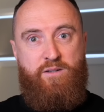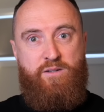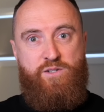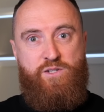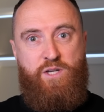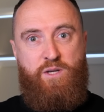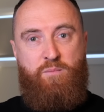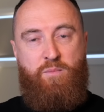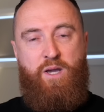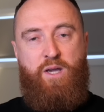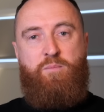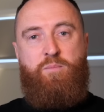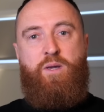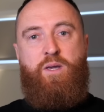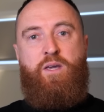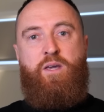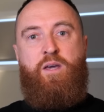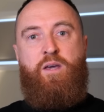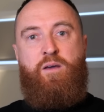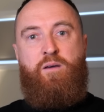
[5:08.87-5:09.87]
she may
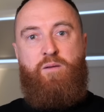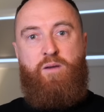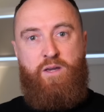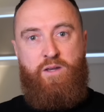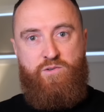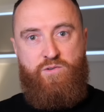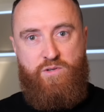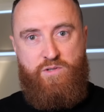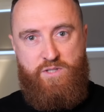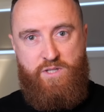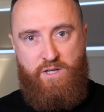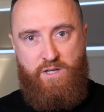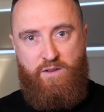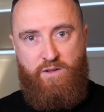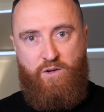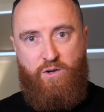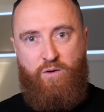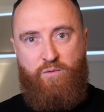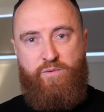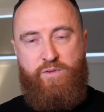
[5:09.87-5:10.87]
be interested in
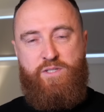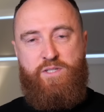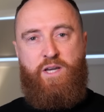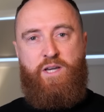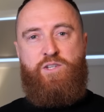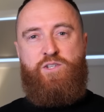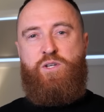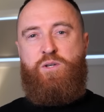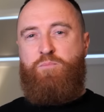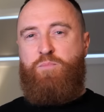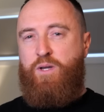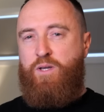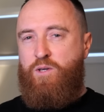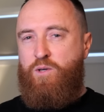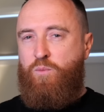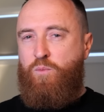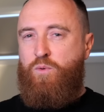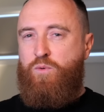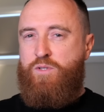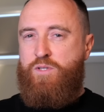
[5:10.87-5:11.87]
the conversation, but
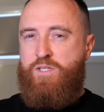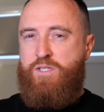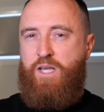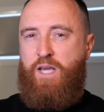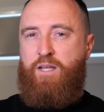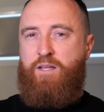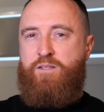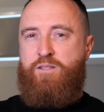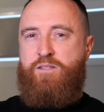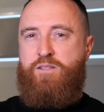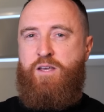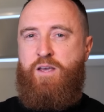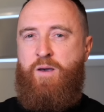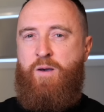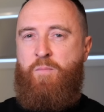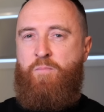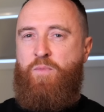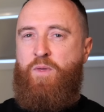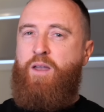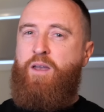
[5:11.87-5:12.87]
you will sense
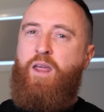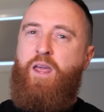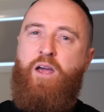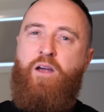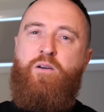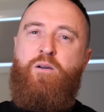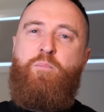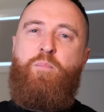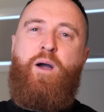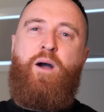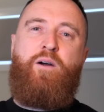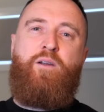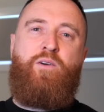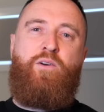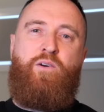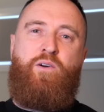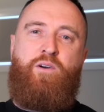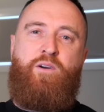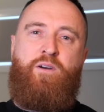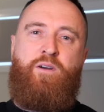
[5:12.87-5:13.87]
an air about
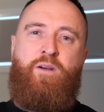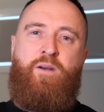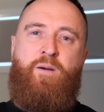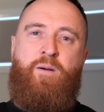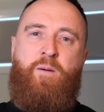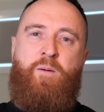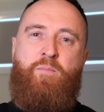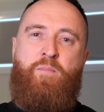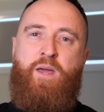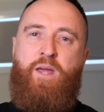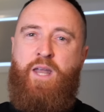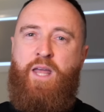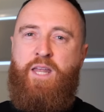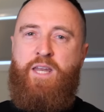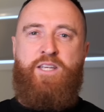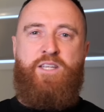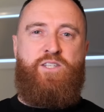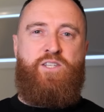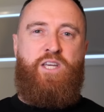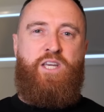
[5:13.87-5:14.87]
her, an
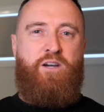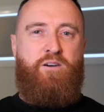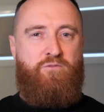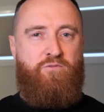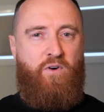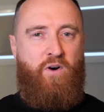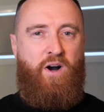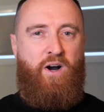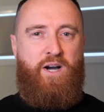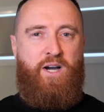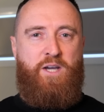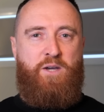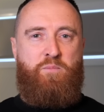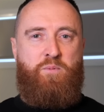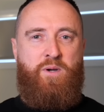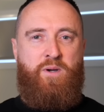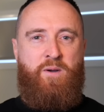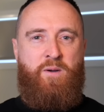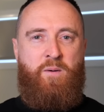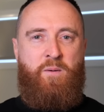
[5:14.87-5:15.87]
energy, a vibe
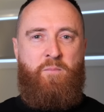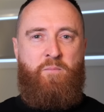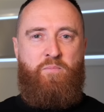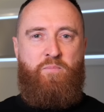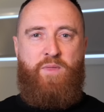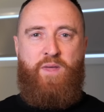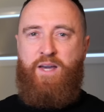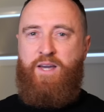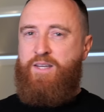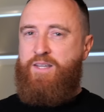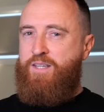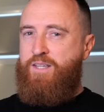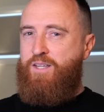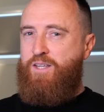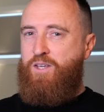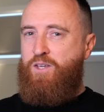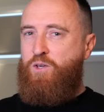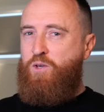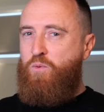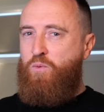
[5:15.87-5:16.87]
that
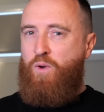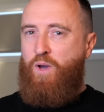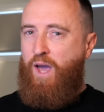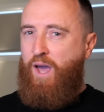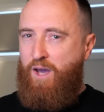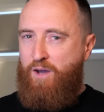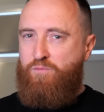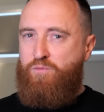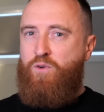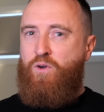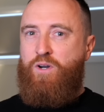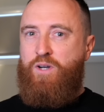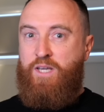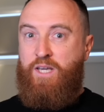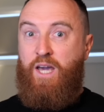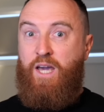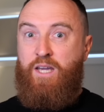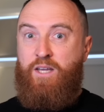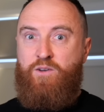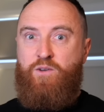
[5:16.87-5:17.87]
you have not
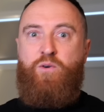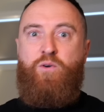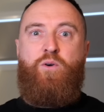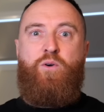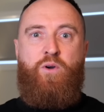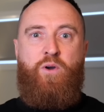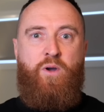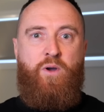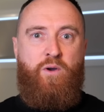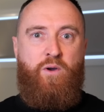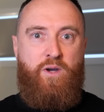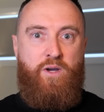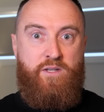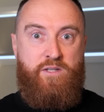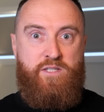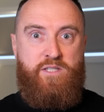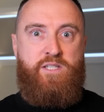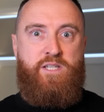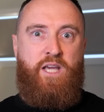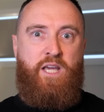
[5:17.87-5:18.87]
gained her
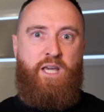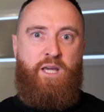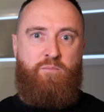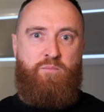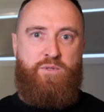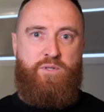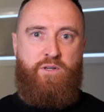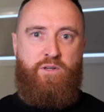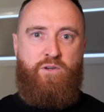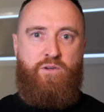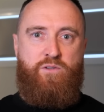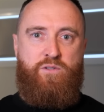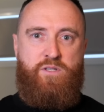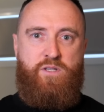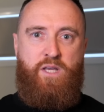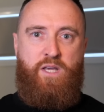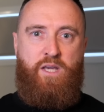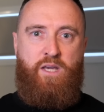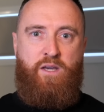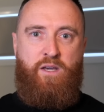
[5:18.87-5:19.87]
esteem, to use
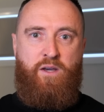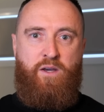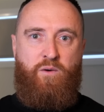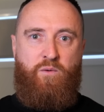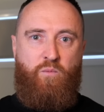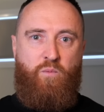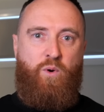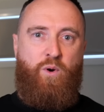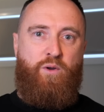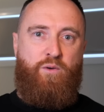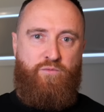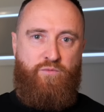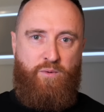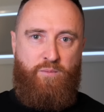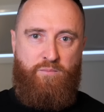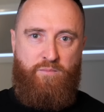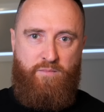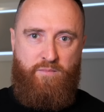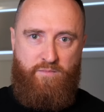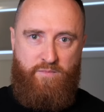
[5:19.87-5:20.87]
the word
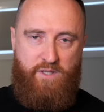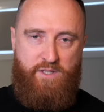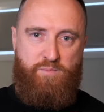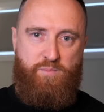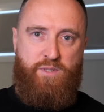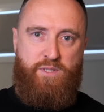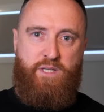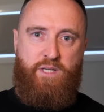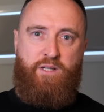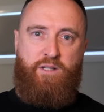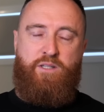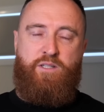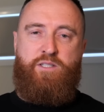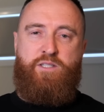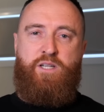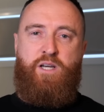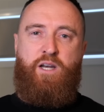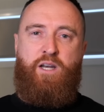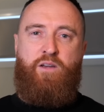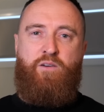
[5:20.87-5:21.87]
from this particular
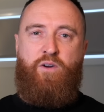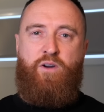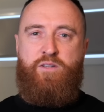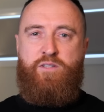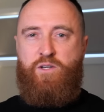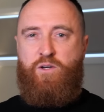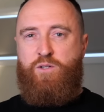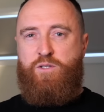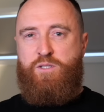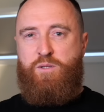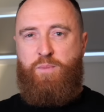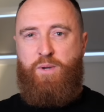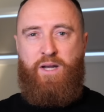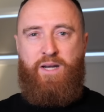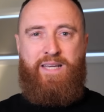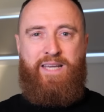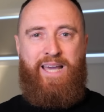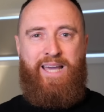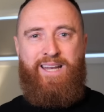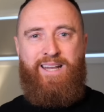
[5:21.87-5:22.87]
study, right? So it's
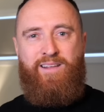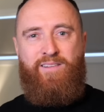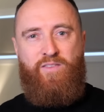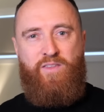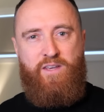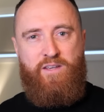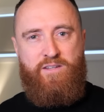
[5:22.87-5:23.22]
about gaining the